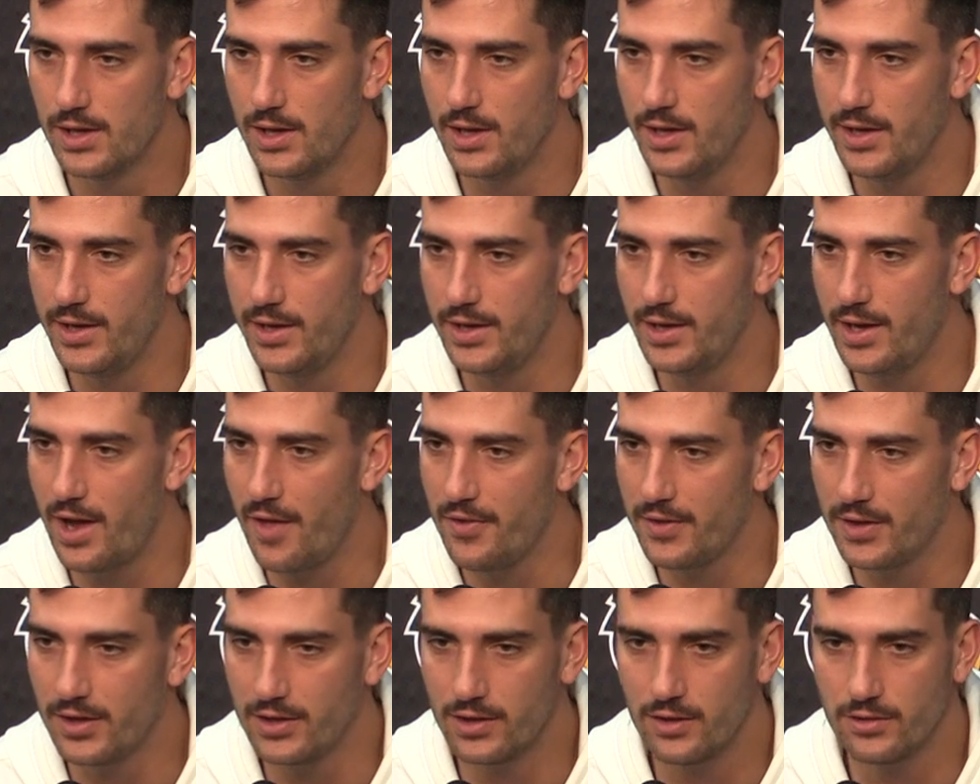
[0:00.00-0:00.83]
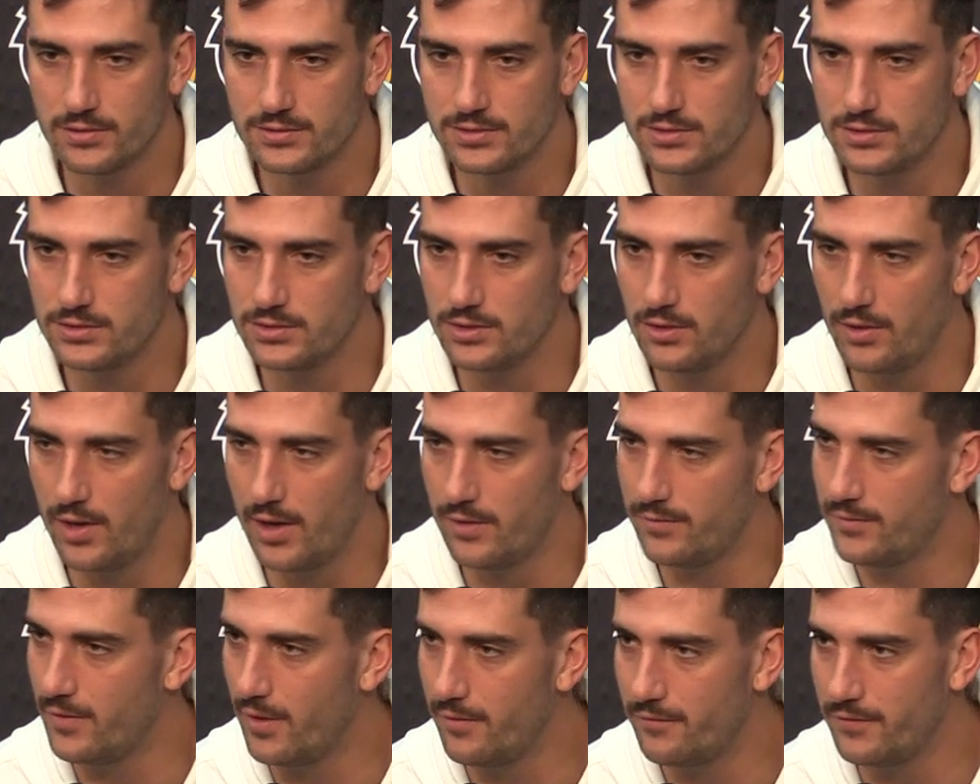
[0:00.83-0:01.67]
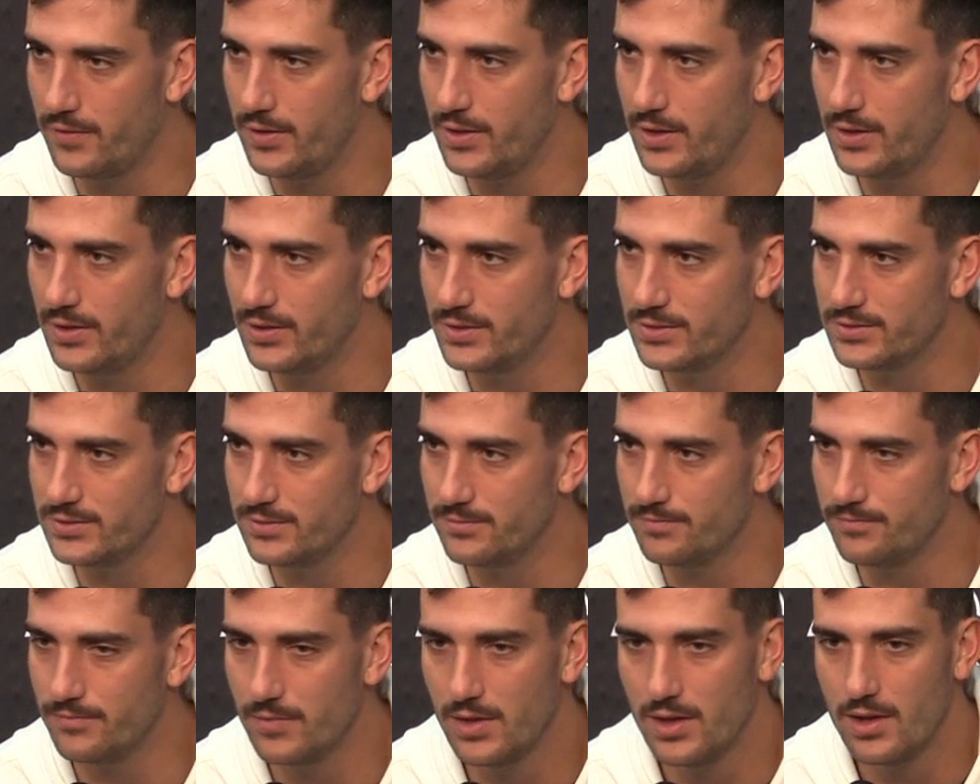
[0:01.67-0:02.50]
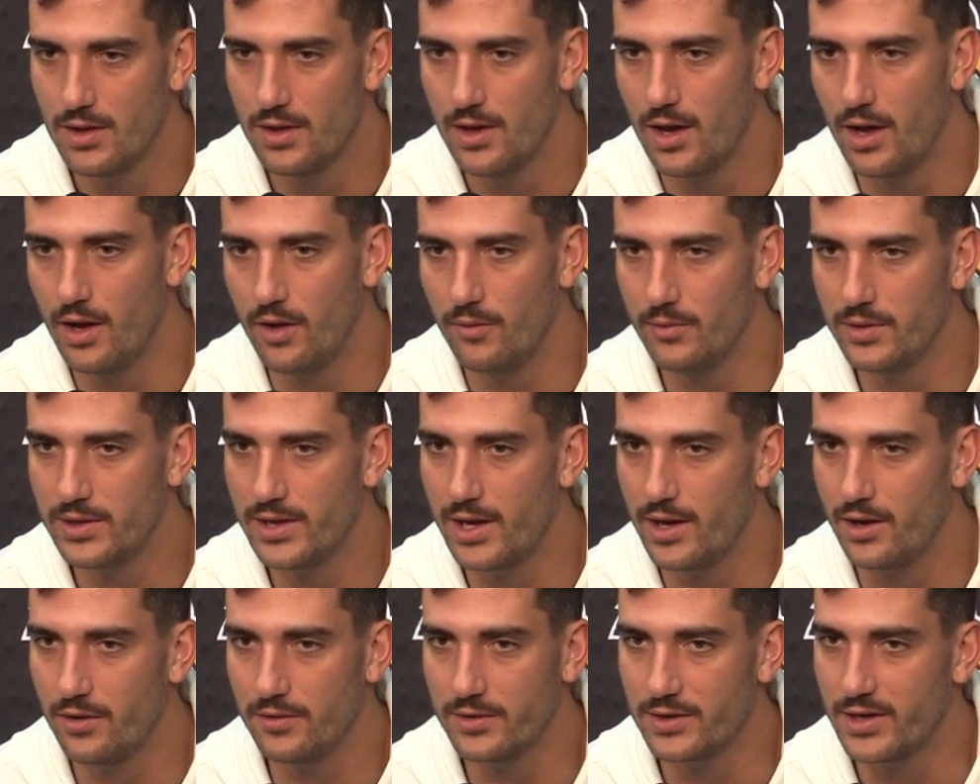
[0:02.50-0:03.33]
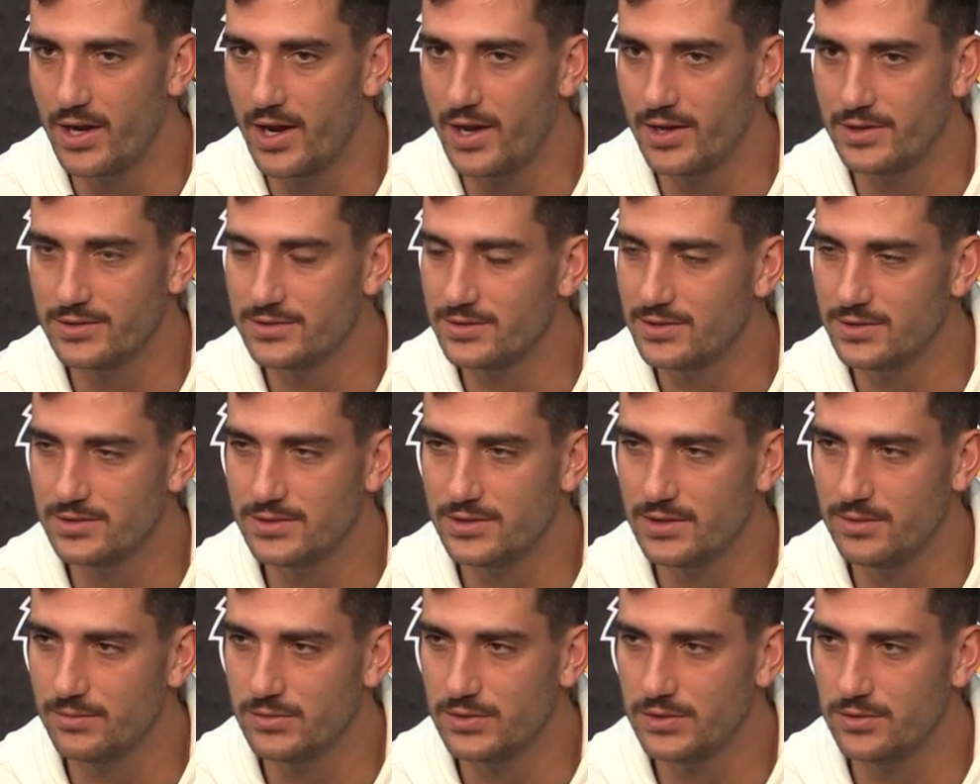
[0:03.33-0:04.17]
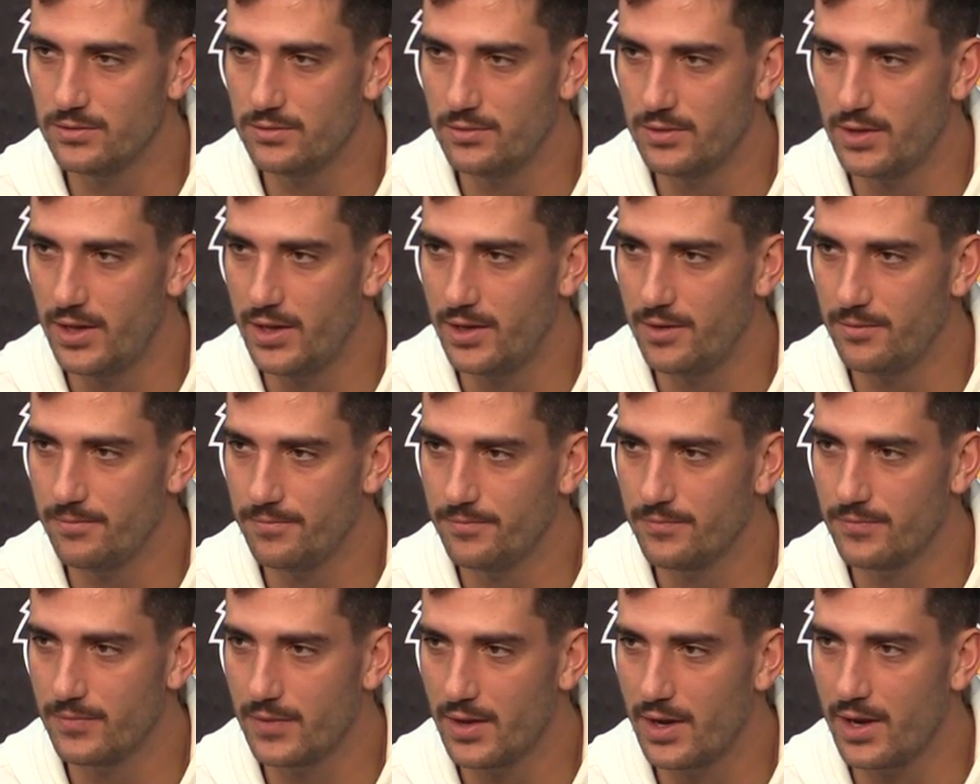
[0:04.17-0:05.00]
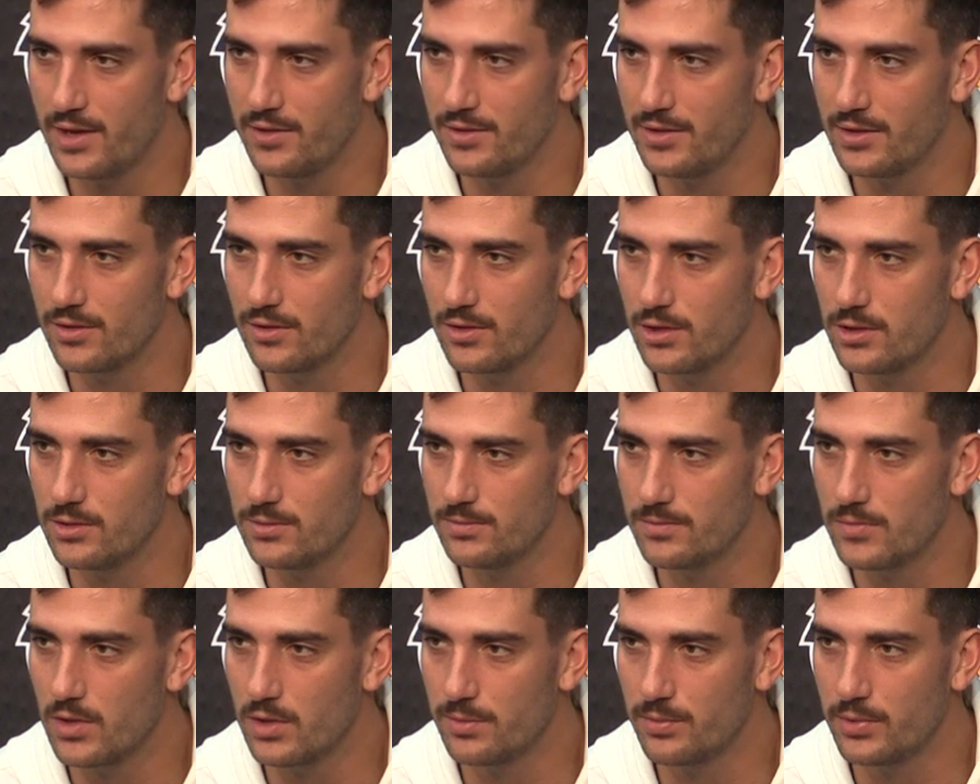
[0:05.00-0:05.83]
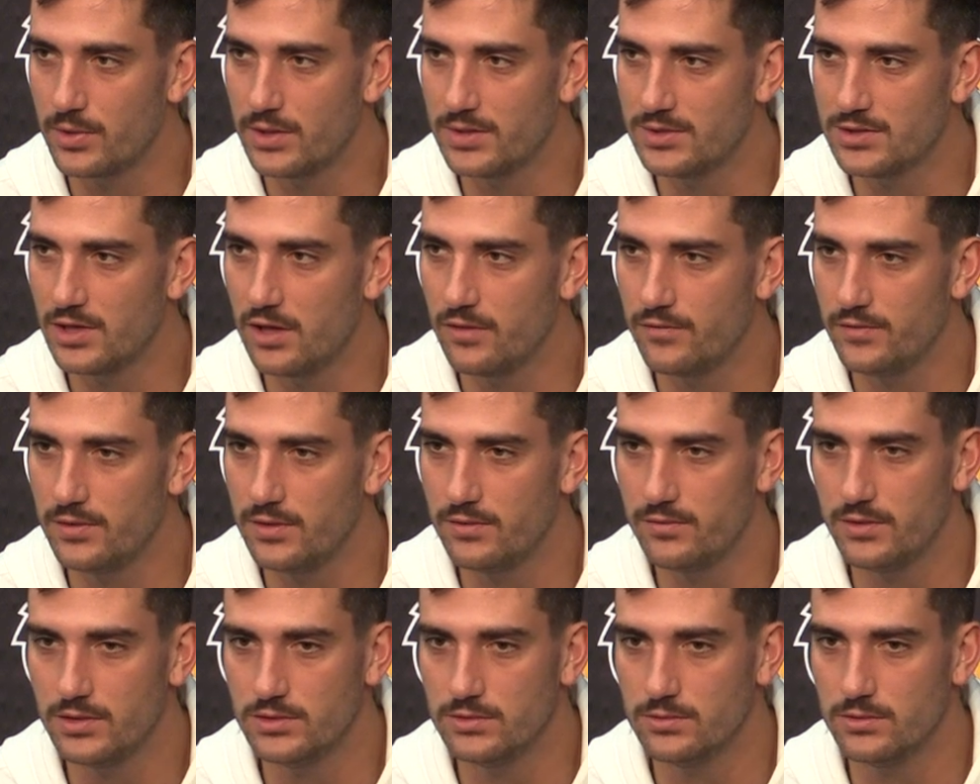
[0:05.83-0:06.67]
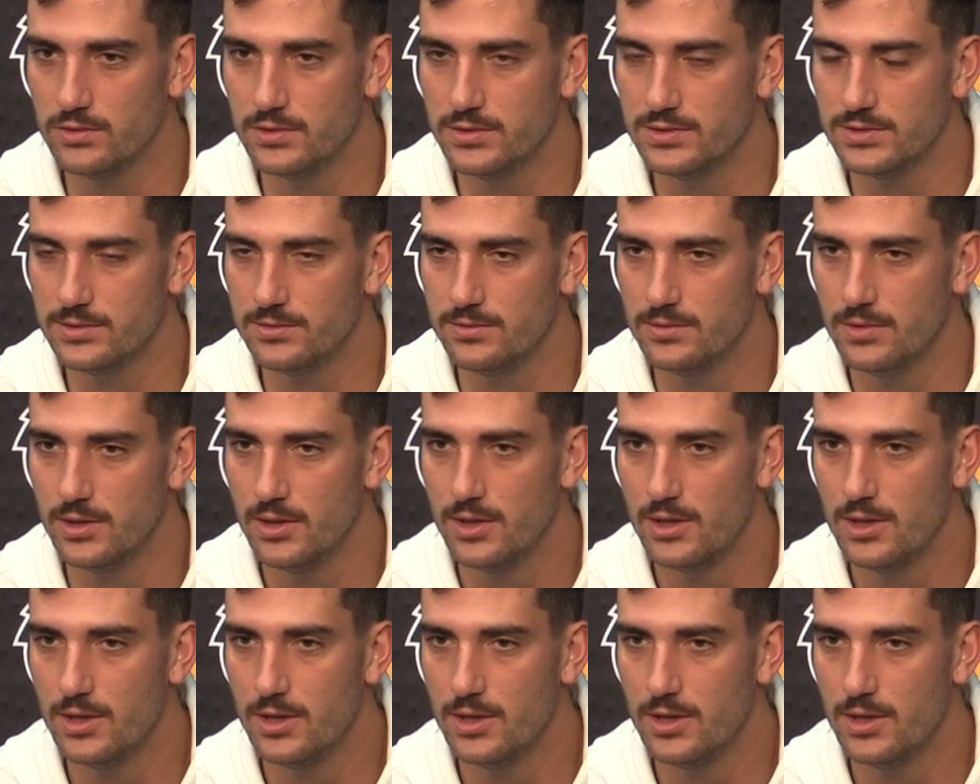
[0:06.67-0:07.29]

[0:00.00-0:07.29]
And I think it goes to show how tough he is, and we got other guys on the team too that I think are pretty tough individuals, and